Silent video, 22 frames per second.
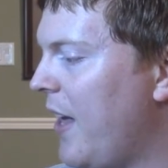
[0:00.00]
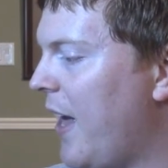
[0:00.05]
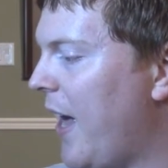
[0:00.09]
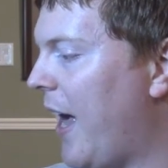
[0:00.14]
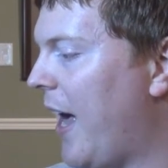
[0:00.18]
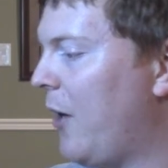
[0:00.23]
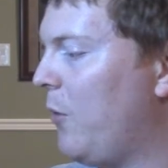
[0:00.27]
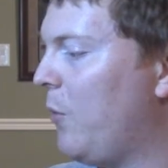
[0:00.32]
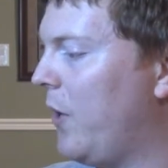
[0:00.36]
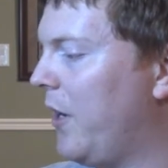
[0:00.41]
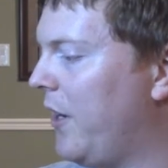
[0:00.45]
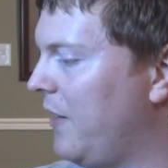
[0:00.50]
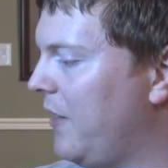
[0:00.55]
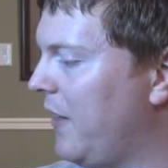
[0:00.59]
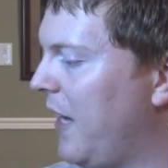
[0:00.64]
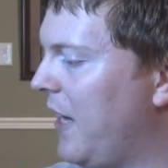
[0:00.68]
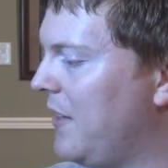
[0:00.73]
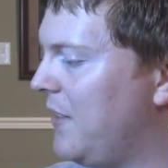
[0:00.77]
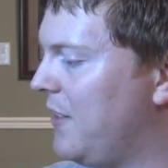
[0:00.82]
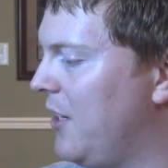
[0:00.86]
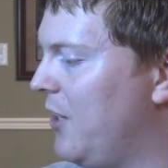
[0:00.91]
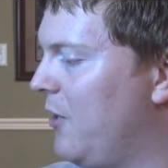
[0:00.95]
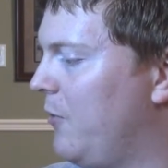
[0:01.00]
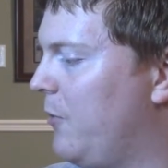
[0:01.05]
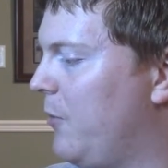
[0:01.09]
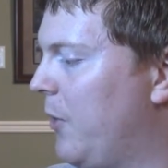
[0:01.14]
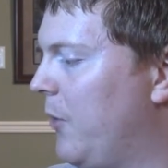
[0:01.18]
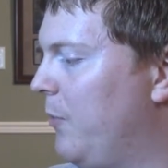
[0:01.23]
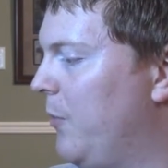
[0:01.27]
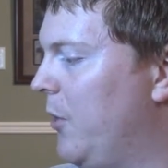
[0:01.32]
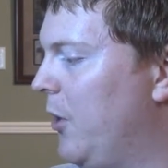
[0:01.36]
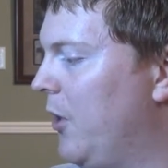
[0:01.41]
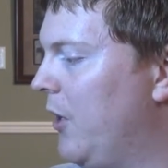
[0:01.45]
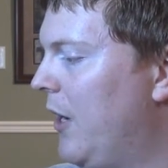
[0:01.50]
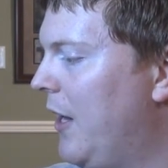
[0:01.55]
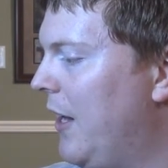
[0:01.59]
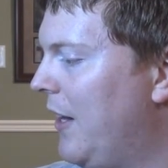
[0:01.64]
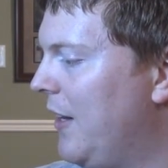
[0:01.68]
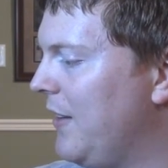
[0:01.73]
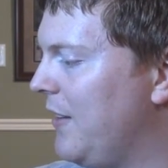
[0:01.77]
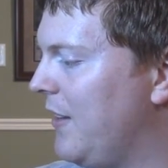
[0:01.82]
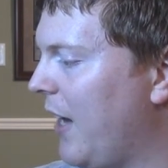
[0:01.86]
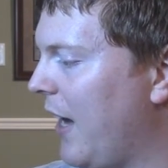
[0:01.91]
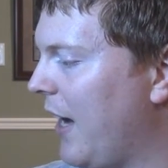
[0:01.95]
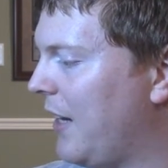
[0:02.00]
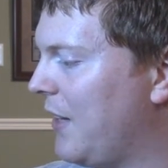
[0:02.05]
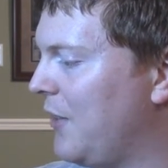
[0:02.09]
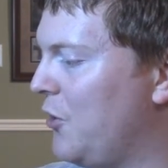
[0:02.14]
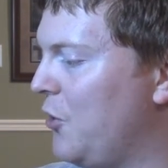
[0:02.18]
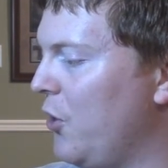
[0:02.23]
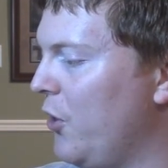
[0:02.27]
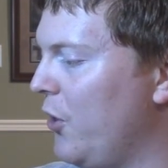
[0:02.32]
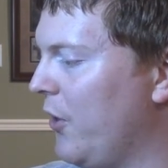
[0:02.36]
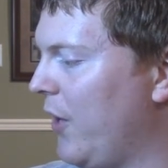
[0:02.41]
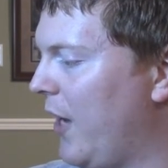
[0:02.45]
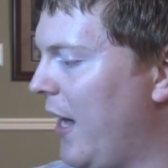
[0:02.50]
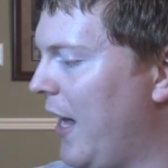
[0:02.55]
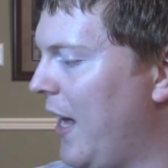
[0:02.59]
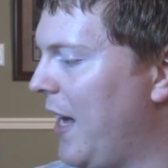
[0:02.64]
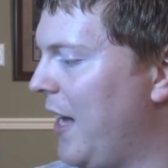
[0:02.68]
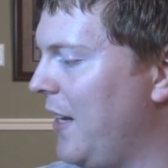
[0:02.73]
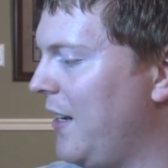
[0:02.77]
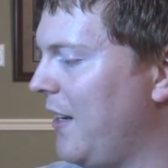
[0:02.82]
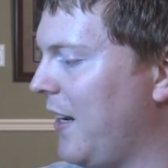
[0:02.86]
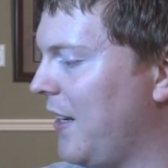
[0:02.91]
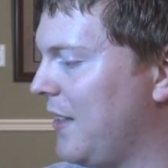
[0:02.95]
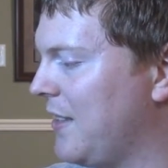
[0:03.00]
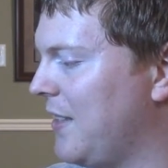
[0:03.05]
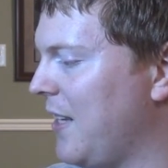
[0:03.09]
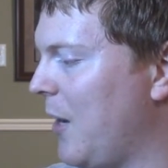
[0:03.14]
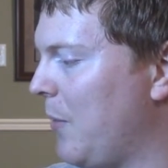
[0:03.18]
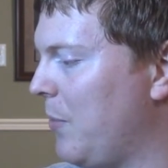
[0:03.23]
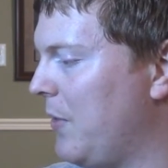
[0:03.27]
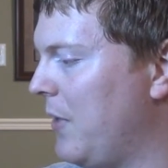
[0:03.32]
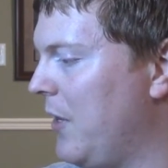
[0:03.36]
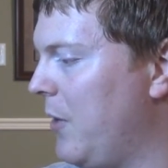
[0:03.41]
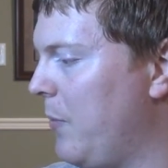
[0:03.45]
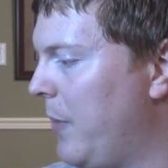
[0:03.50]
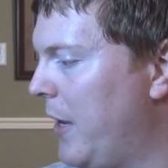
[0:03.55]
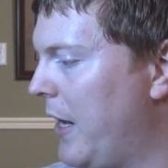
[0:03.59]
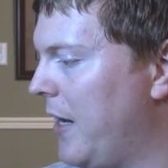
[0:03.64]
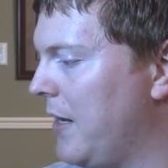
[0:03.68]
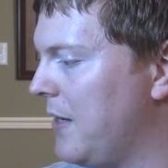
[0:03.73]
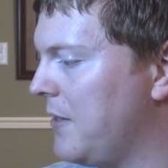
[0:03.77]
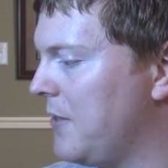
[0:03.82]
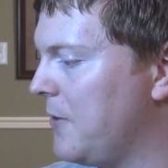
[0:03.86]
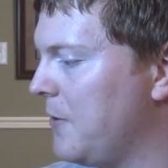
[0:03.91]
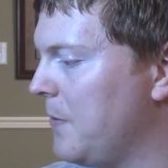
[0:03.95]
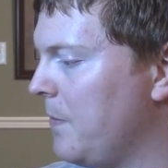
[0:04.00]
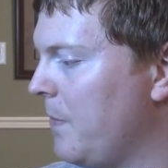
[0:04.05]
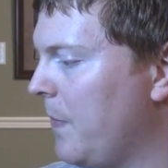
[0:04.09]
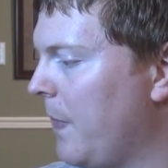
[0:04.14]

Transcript: Add one Atlantean from your deck to your hand, except Abyss,